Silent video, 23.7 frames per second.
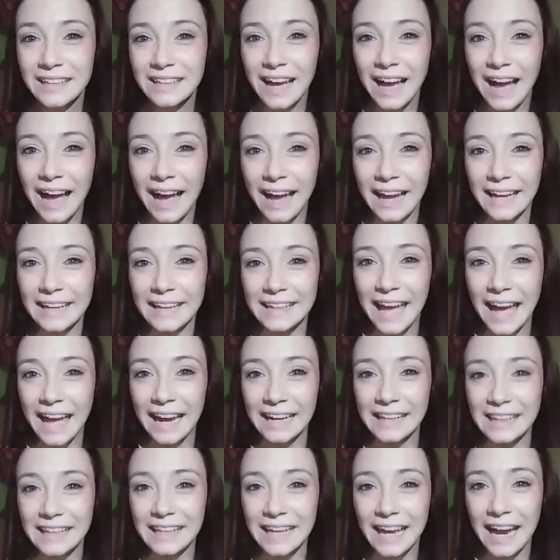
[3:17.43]
Hi,
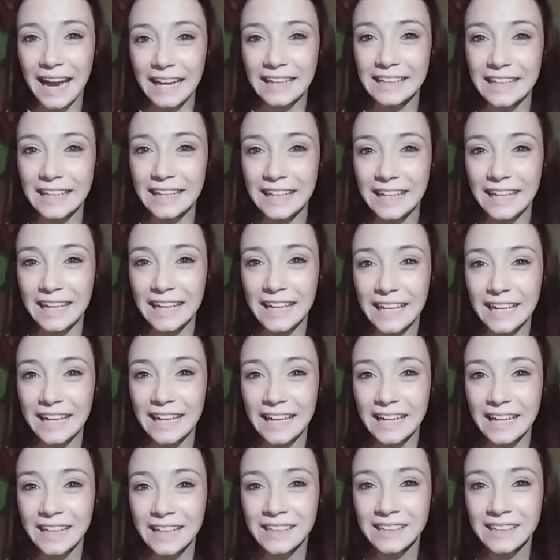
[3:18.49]
Natalie. Hi, Nikki.